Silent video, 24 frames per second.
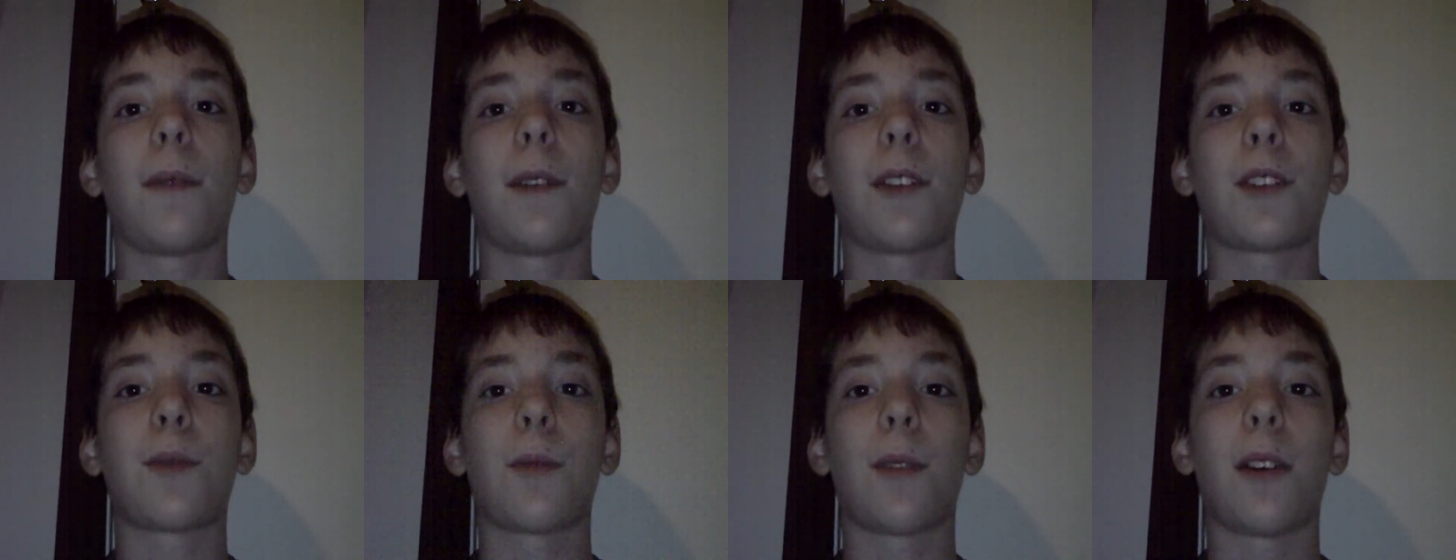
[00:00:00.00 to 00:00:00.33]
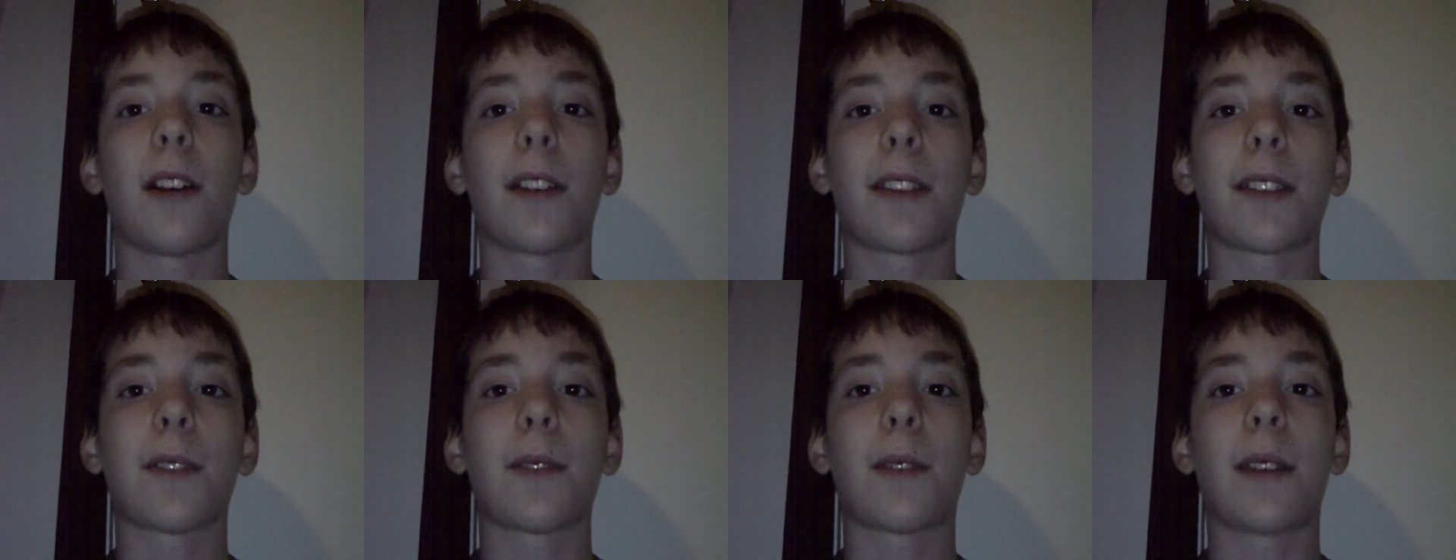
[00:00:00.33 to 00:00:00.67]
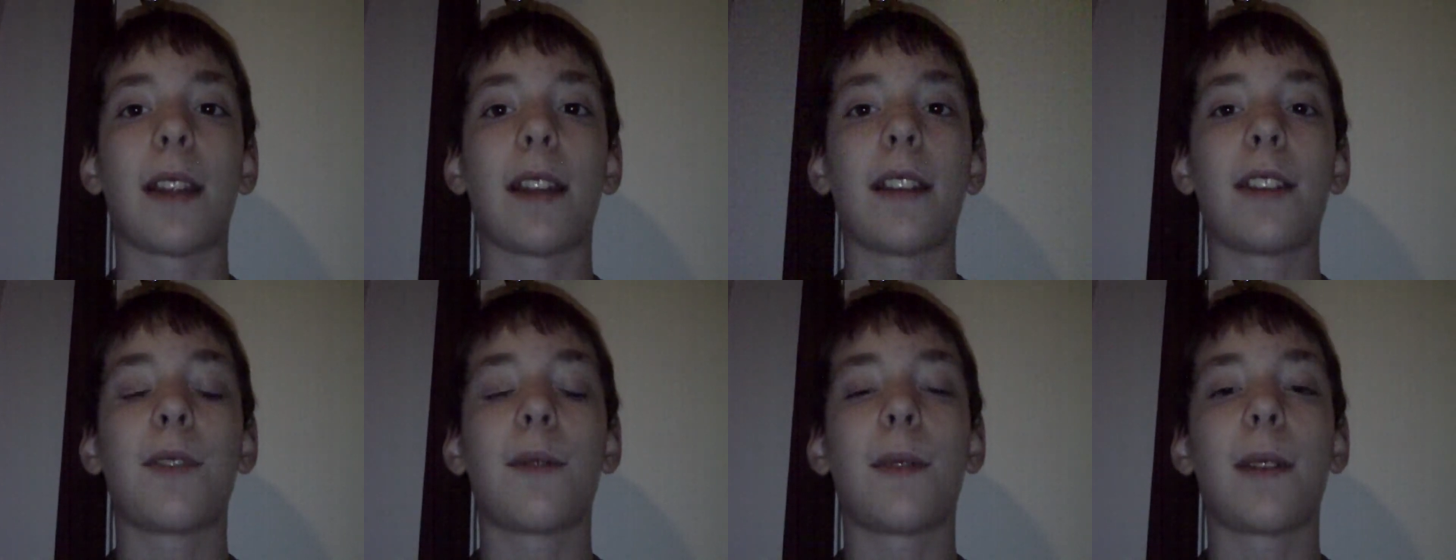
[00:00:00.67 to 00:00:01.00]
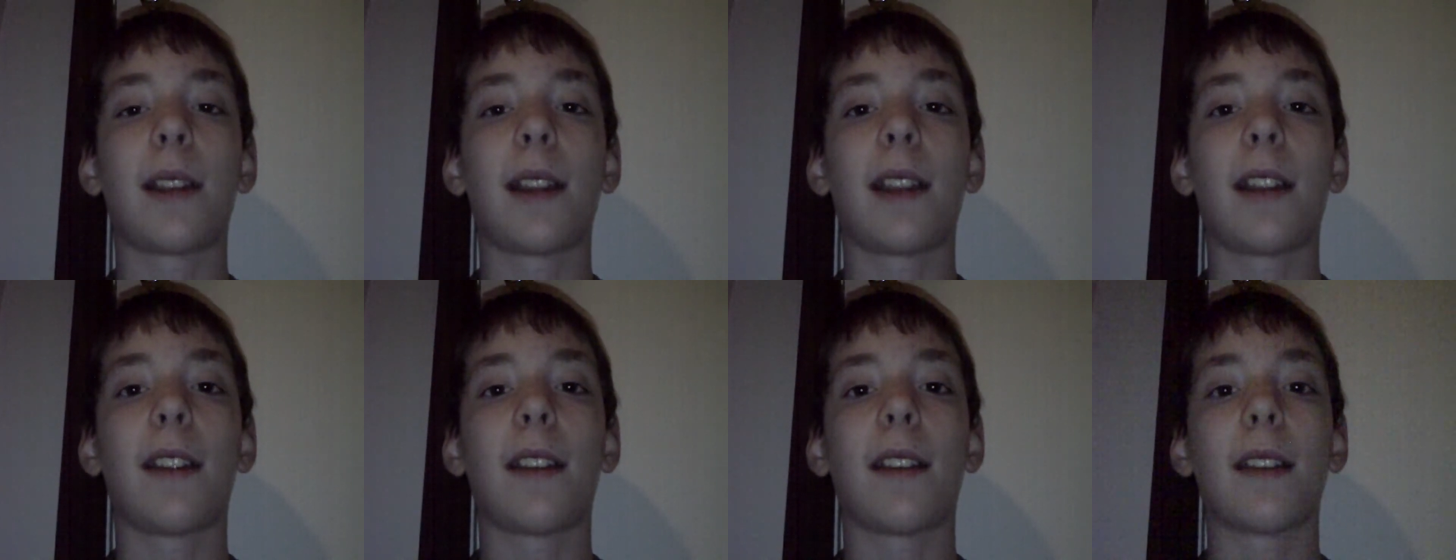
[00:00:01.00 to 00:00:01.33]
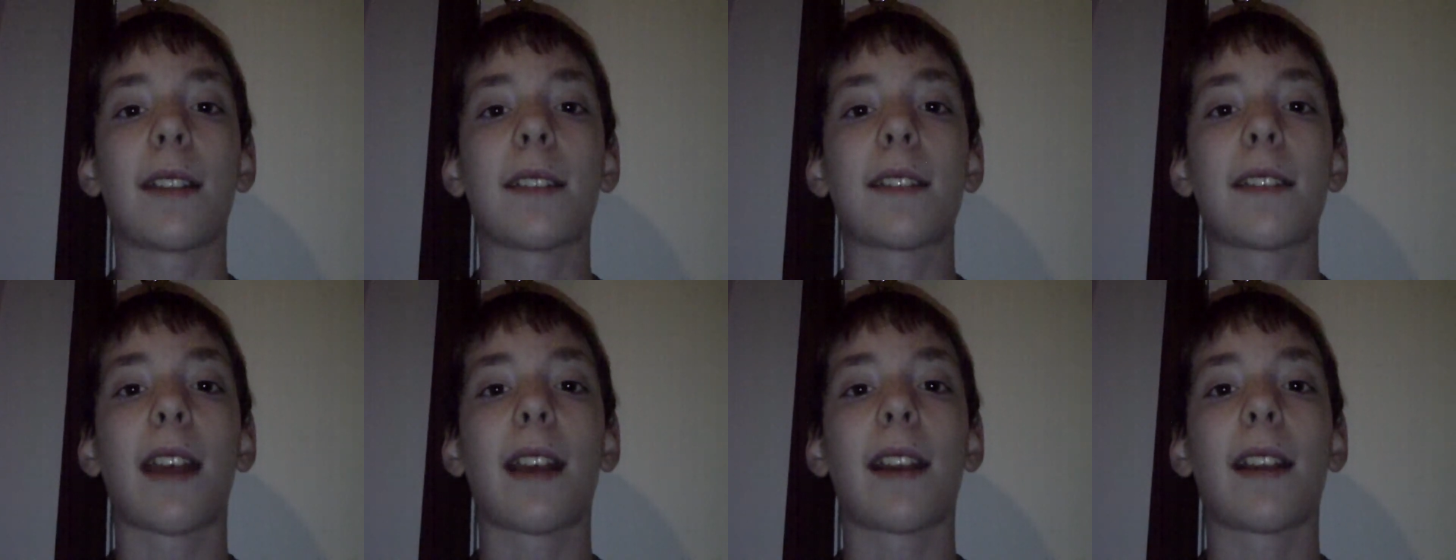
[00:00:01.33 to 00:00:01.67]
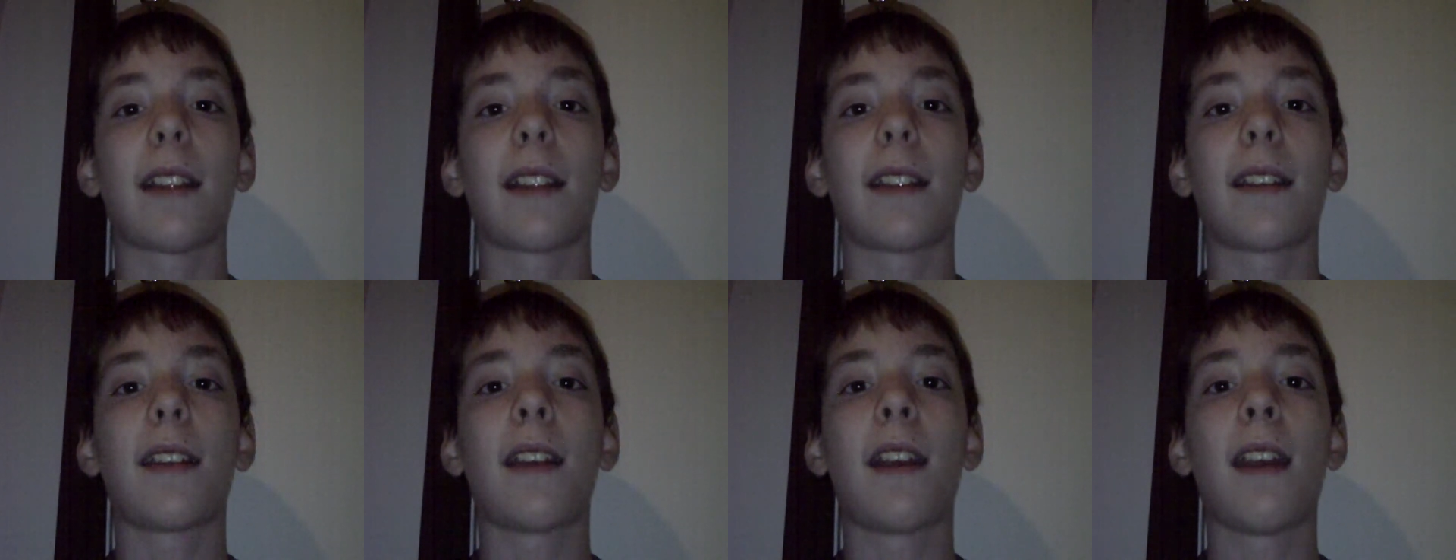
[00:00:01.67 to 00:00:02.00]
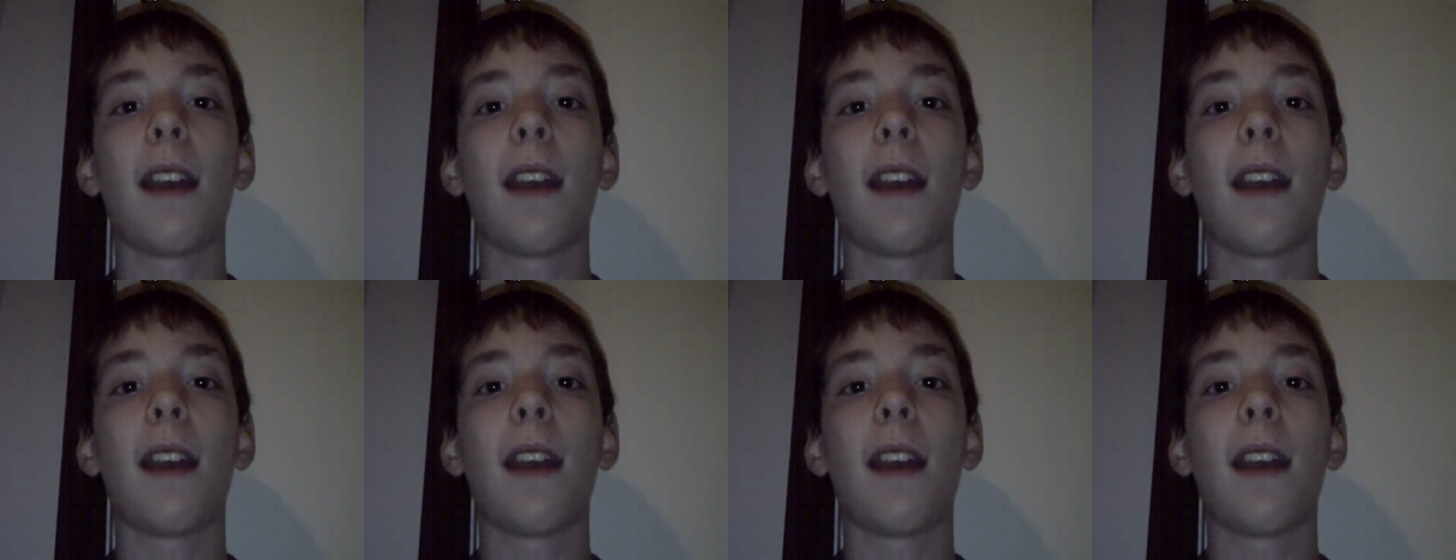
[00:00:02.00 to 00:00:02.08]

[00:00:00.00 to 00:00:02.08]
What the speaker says: which we'll also get into it here in a second.